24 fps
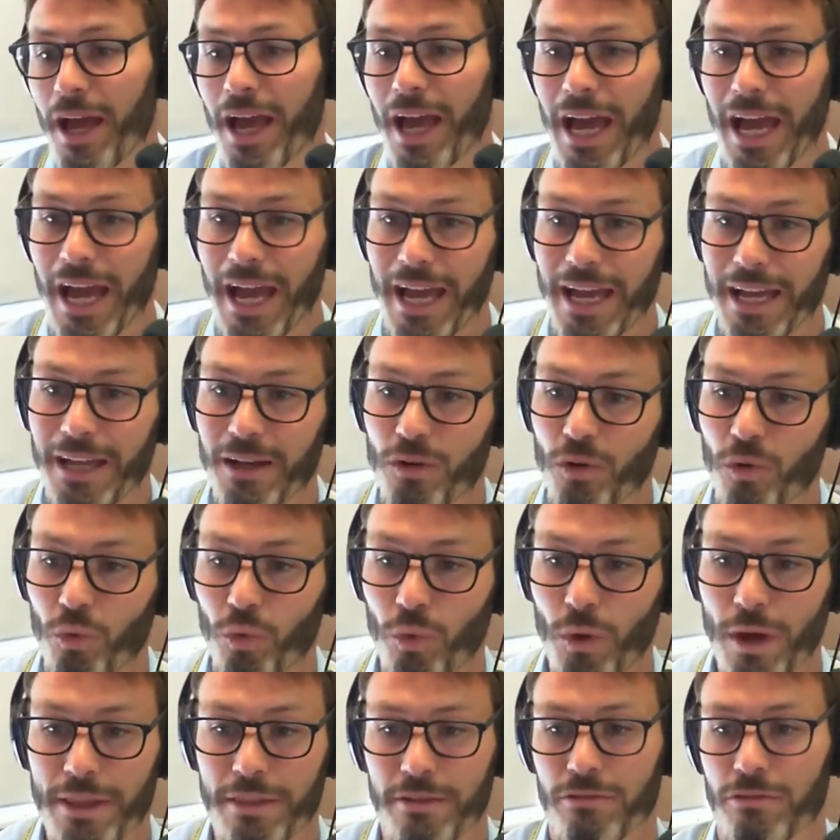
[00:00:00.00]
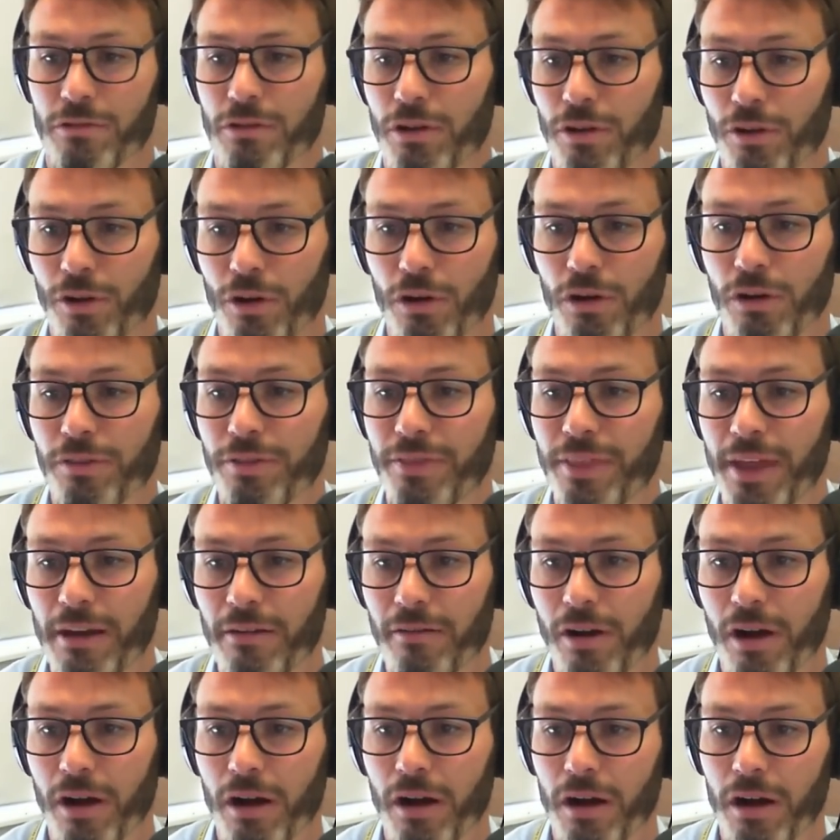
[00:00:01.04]
and whether or not
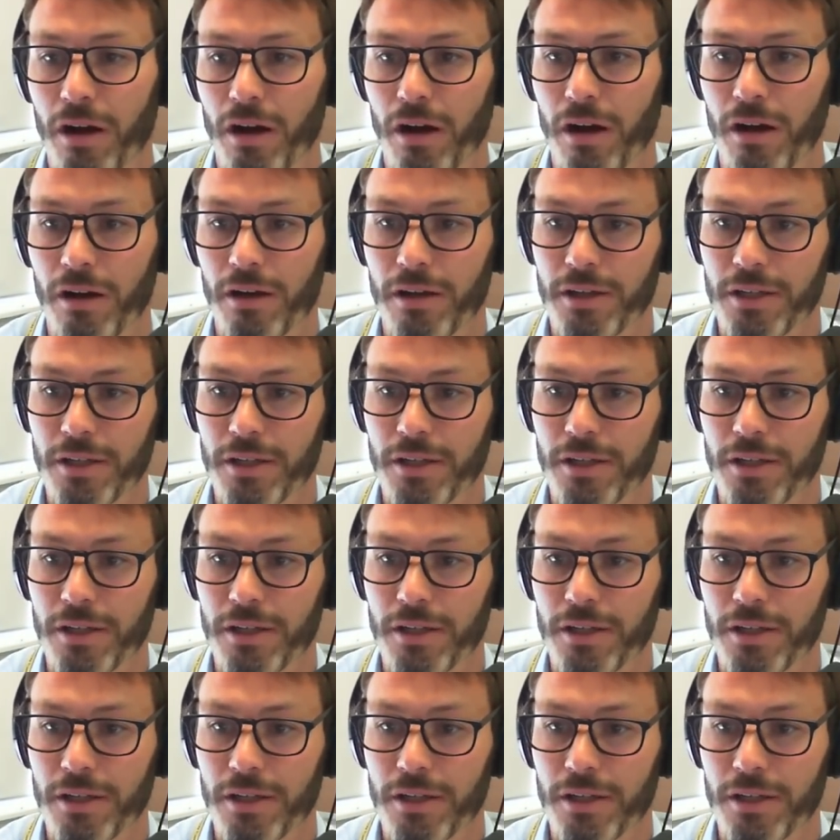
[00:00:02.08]
there are